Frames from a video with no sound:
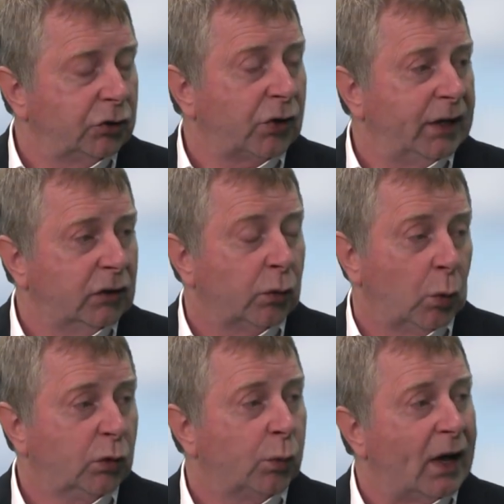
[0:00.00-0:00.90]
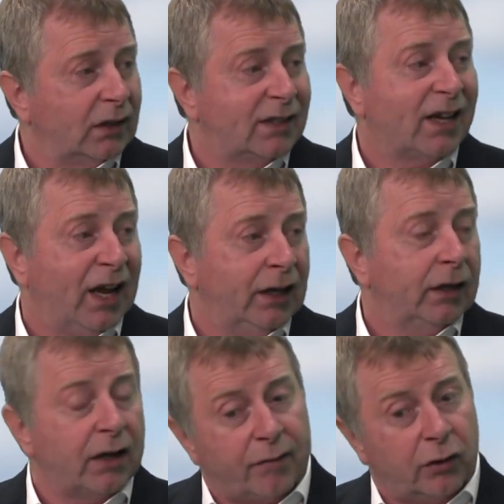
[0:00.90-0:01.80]
trading towards 110
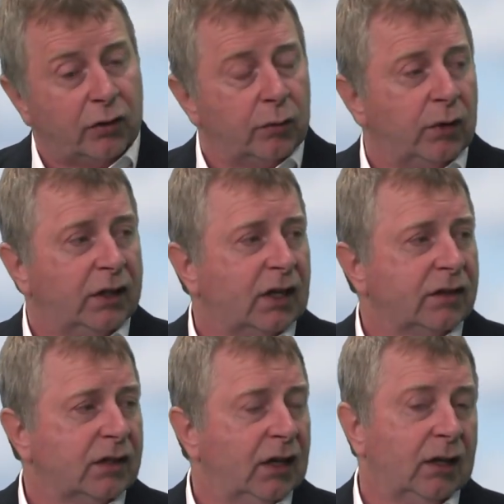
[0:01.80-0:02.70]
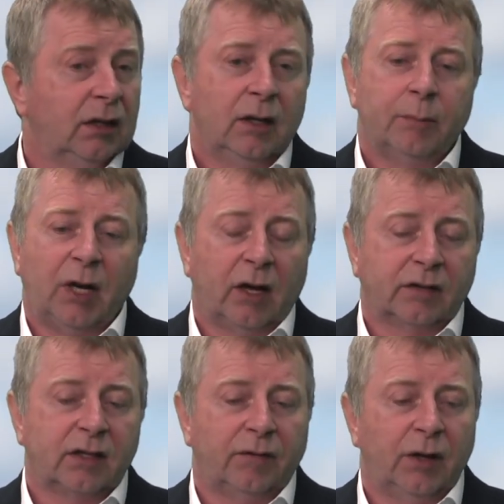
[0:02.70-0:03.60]
and have a look at what it does there. But like I
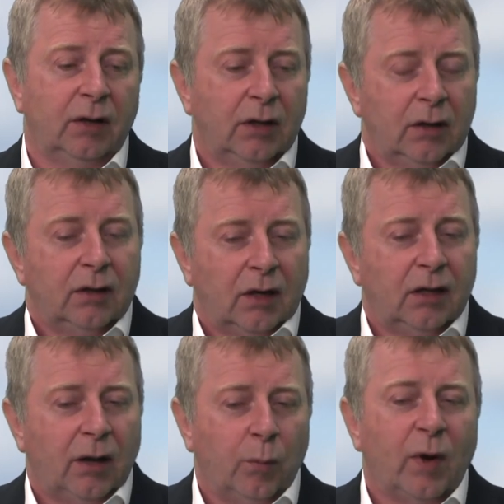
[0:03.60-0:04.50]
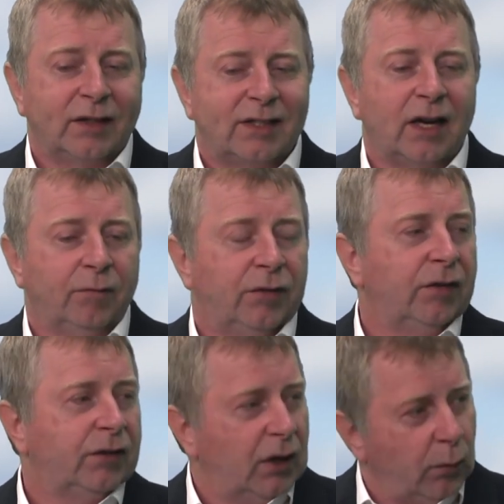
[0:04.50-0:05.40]
said, I think at
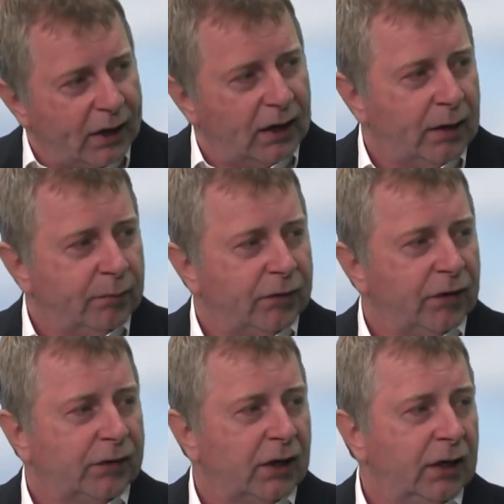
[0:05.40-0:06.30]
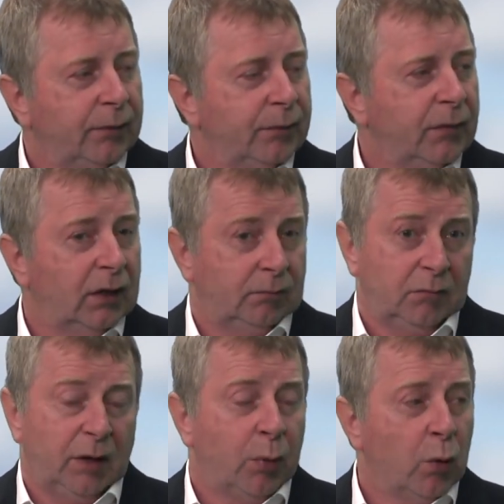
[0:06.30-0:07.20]
110.50, 111.50,
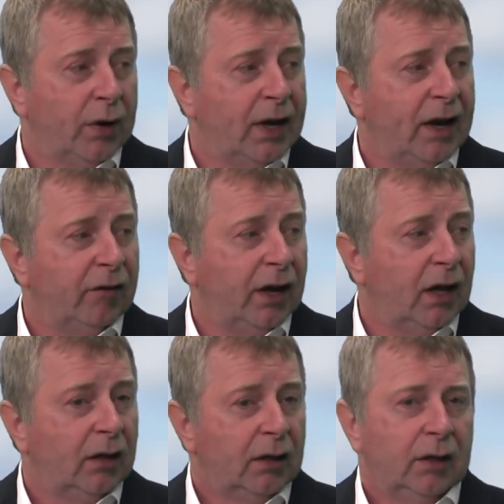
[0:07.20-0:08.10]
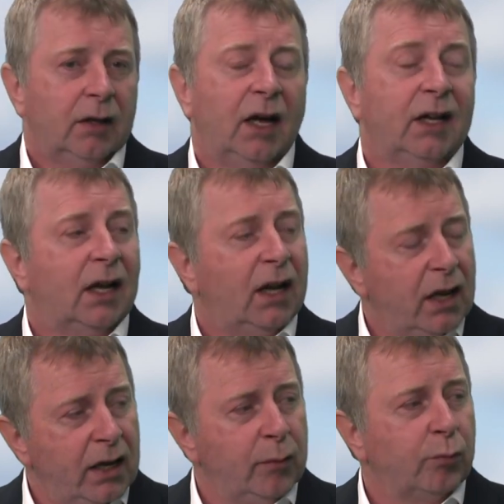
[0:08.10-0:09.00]
important area, a
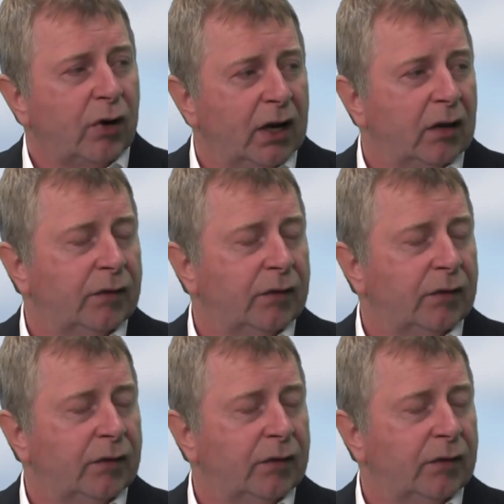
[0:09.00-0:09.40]
clean break of